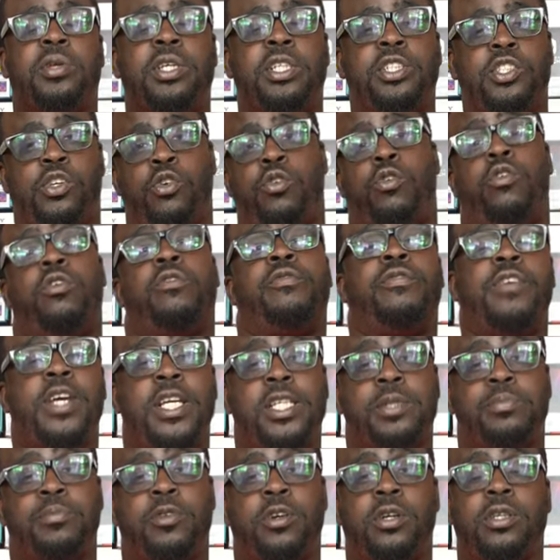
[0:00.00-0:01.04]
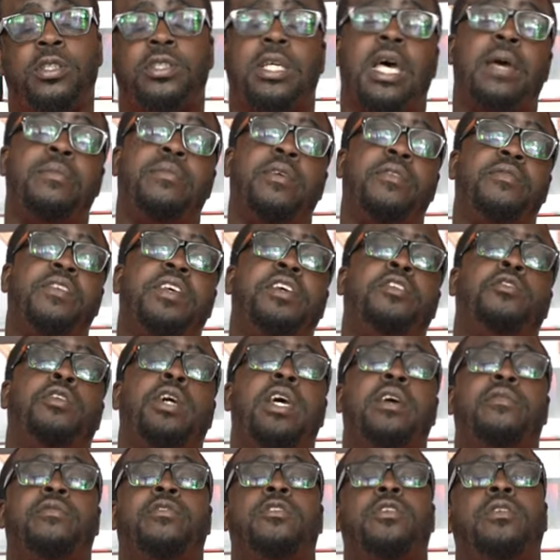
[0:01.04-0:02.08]
please go on Facebook, type in Video
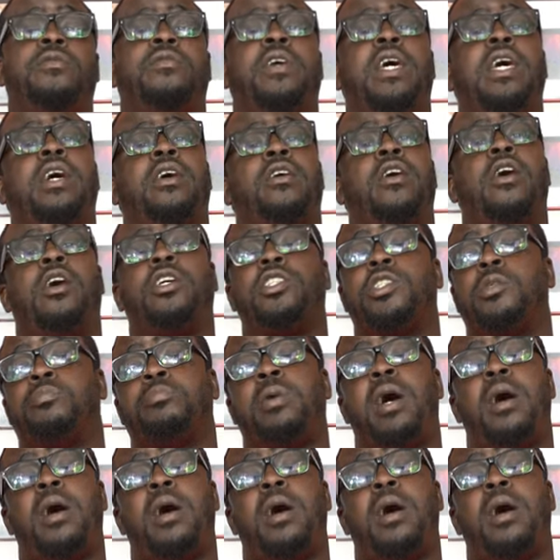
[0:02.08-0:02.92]
Game Votary Vanguard. It should